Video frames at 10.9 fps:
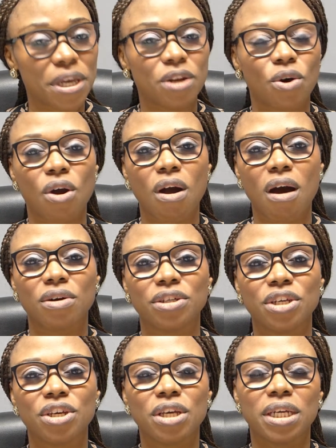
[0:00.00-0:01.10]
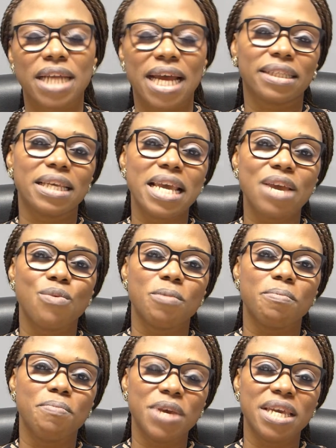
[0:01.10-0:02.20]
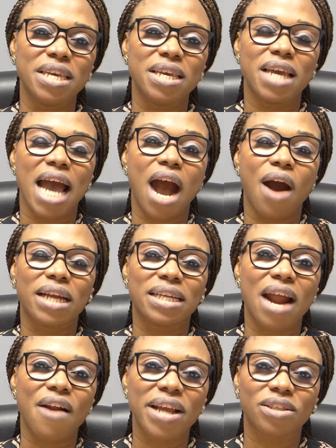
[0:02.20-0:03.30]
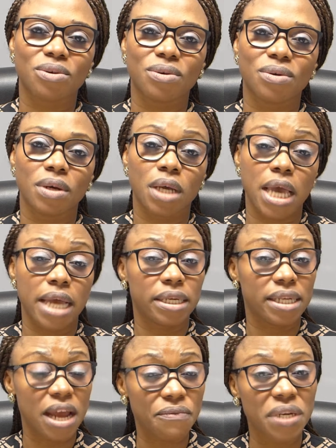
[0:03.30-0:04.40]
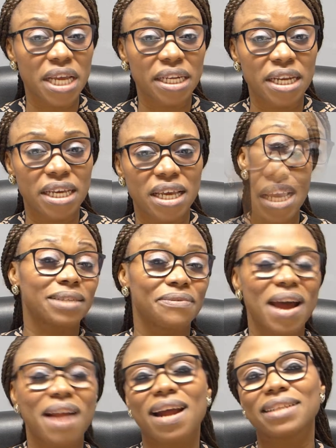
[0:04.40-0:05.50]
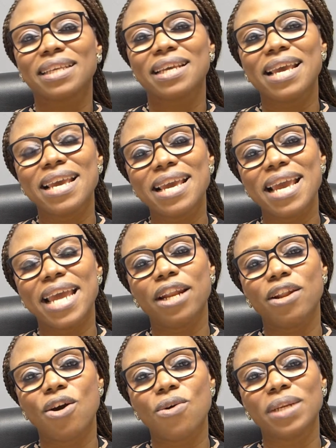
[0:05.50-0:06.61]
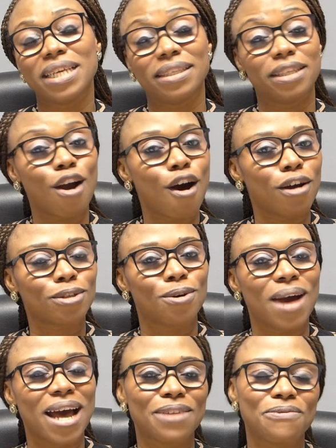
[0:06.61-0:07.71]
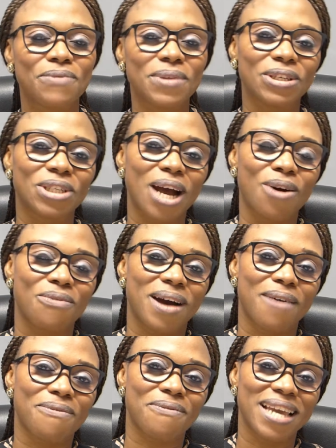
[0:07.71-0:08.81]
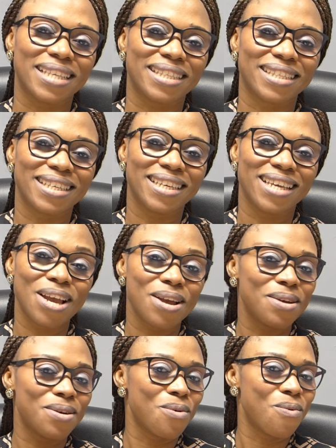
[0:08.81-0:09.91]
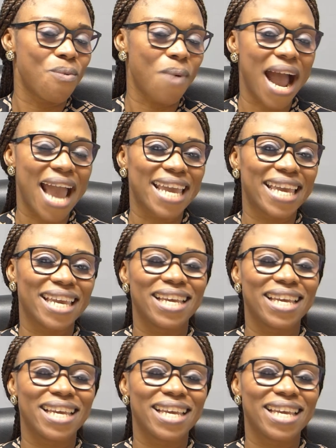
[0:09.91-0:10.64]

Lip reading: on God that He will be our director. And definitely, as far as He alone is the author and the finisher of our faith, why